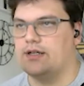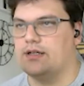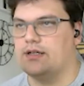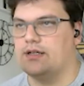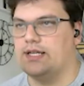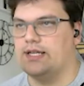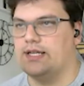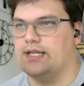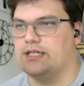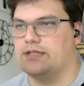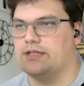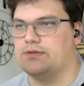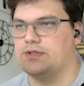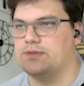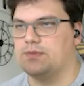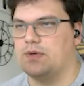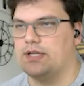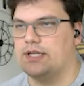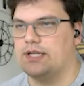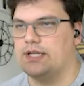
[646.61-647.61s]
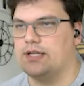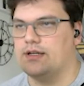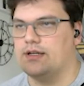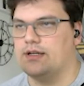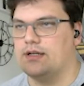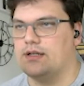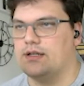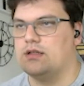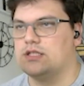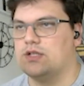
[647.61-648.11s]
He needed to respond here,
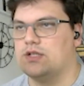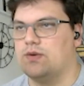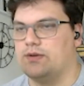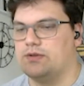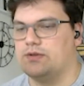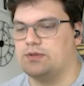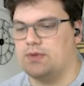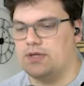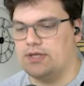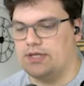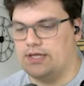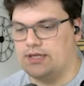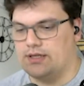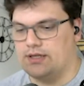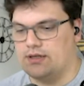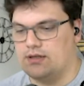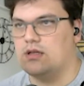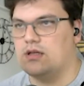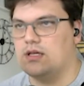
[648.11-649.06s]
so I responded here.